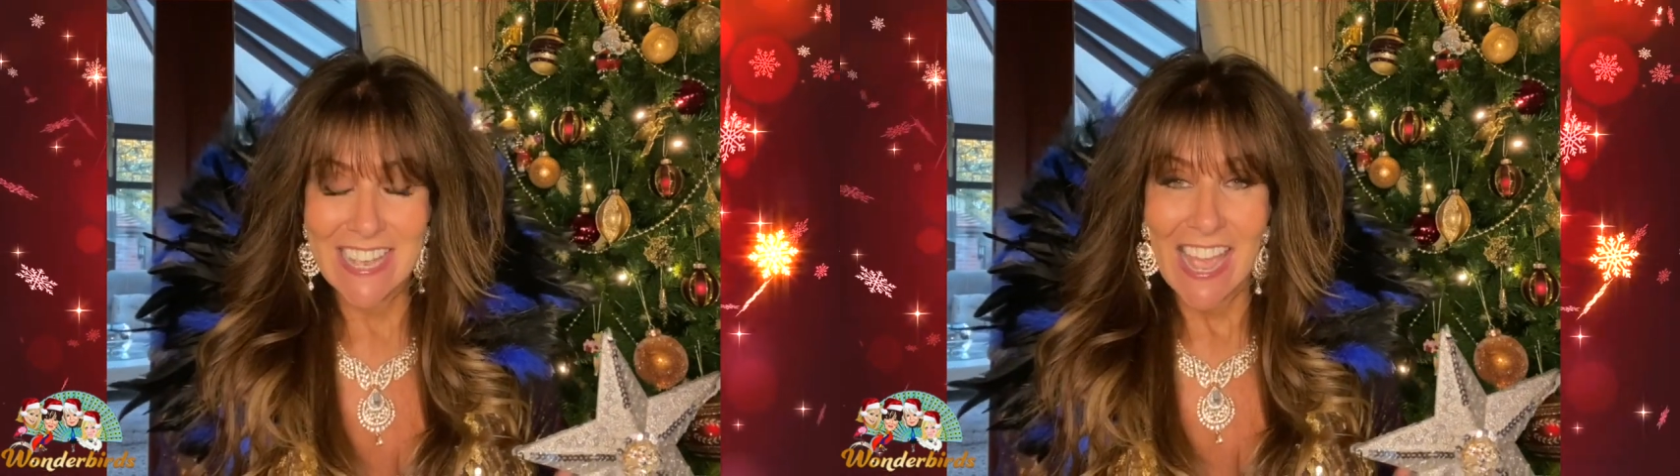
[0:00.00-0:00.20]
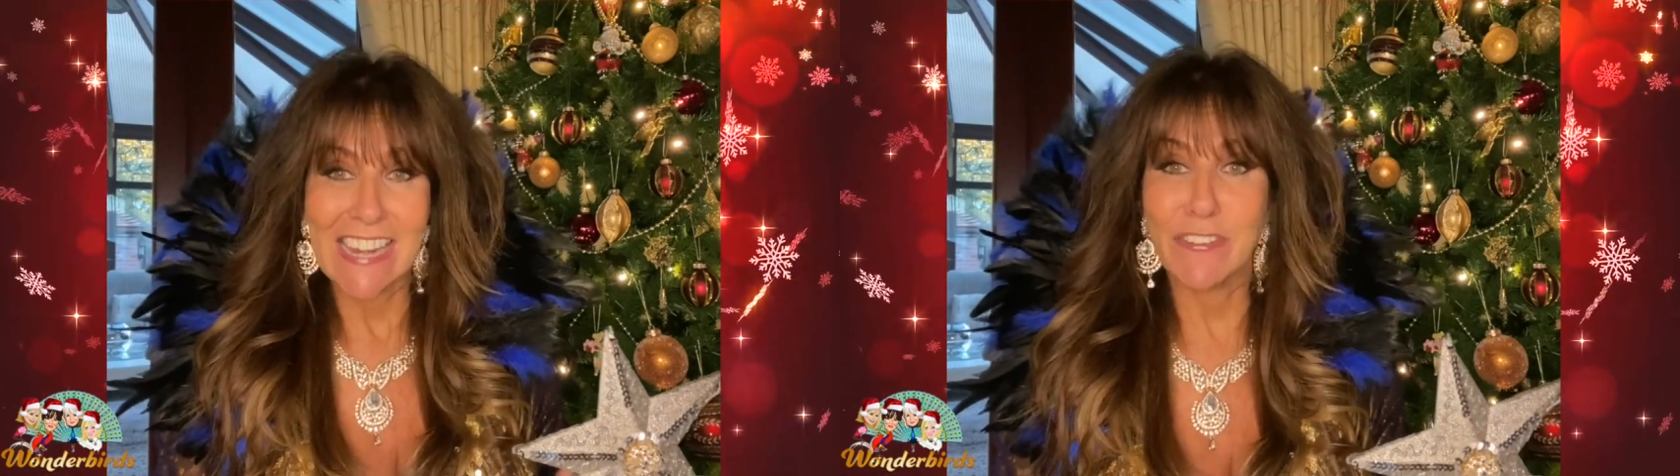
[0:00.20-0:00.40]

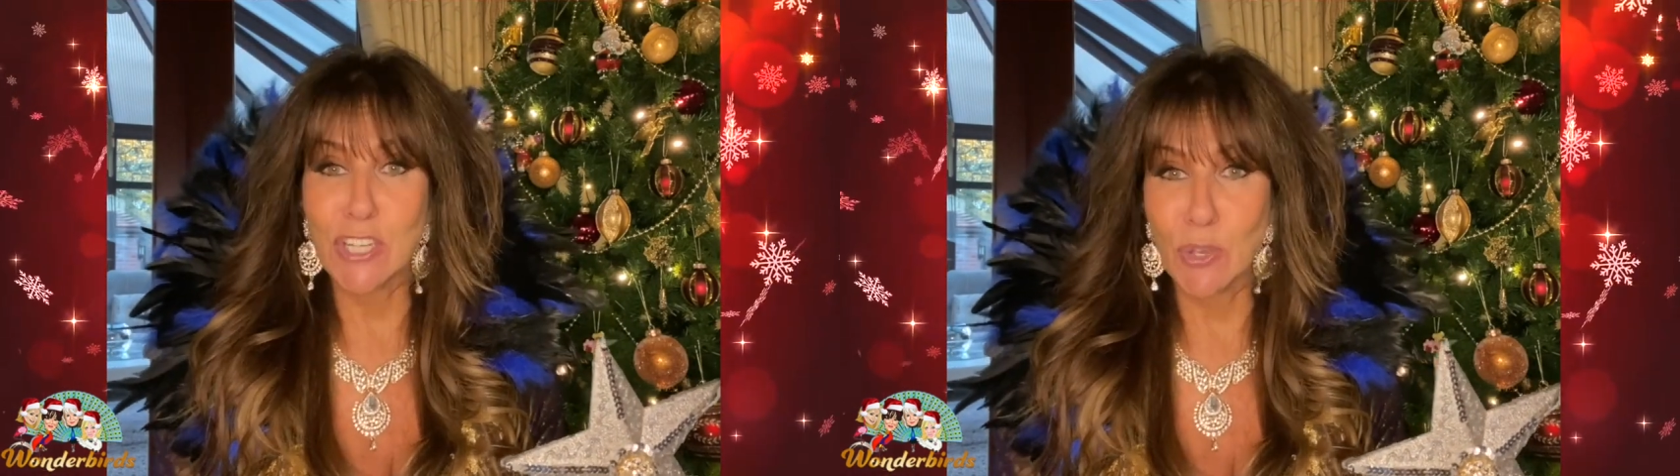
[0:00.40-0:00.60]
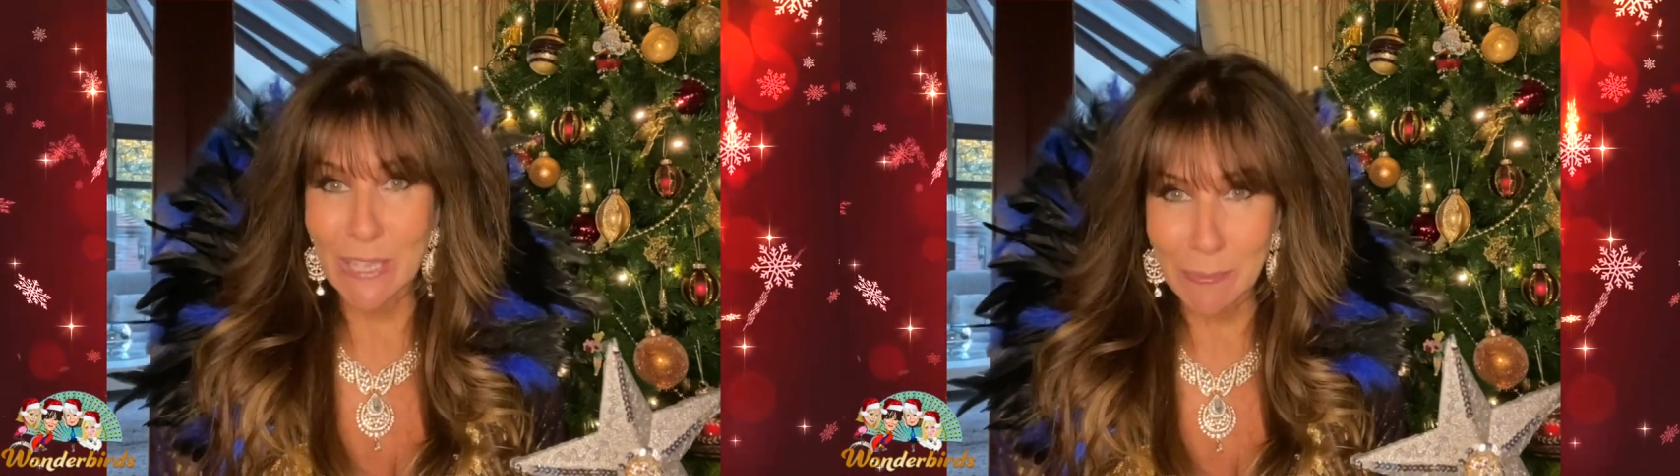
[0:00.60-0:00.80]
And if you
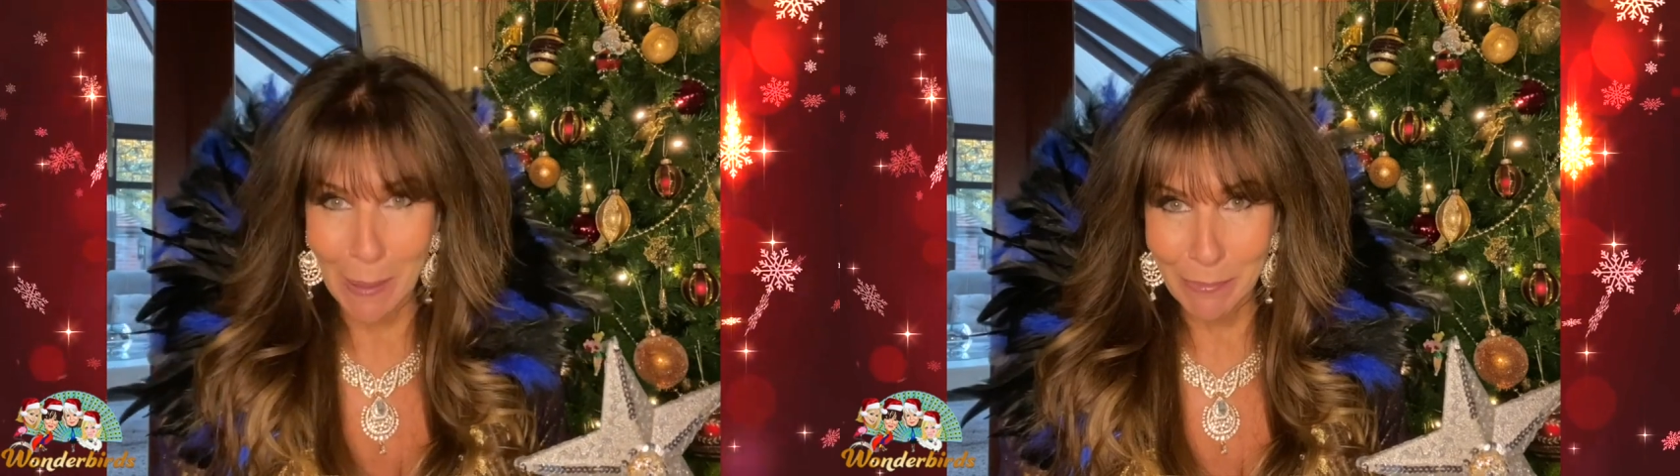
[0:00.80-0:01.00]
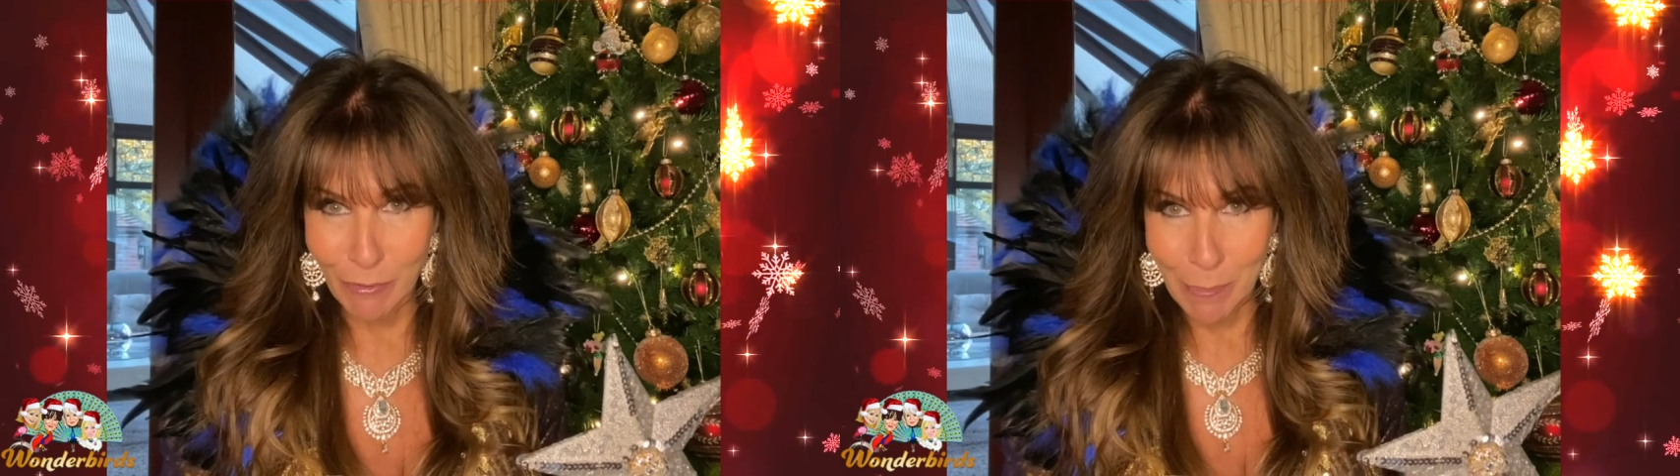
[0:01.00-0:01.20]
don't keep up
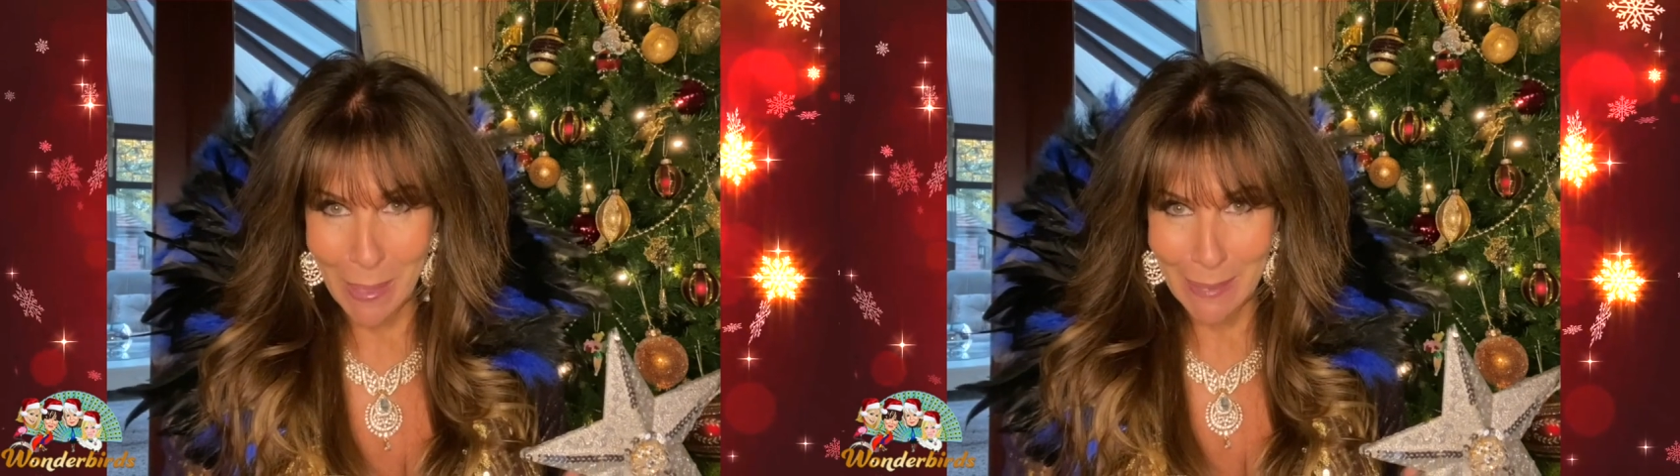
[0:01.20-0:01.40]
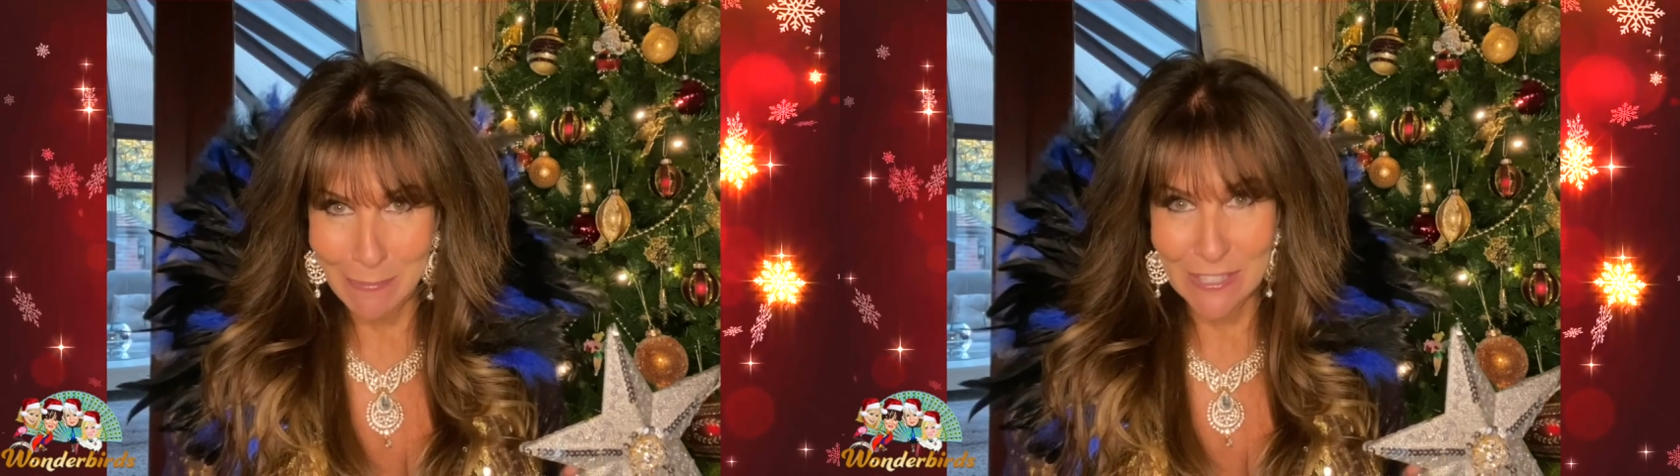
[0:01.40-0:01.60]
the
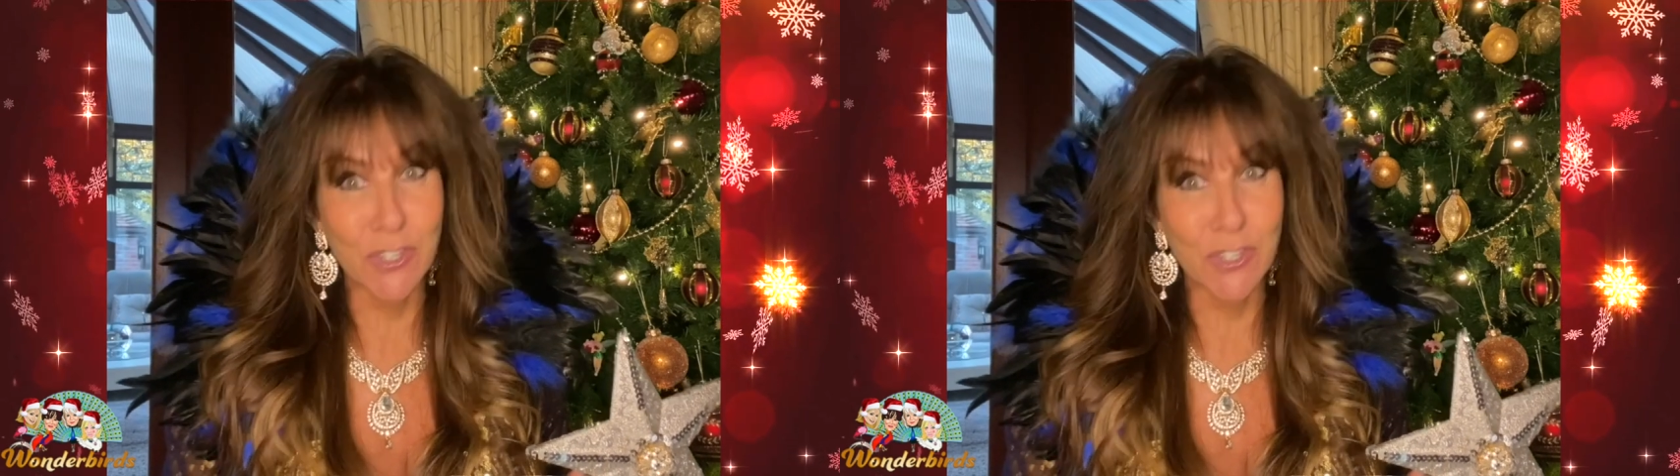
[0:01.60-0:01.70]
repayments,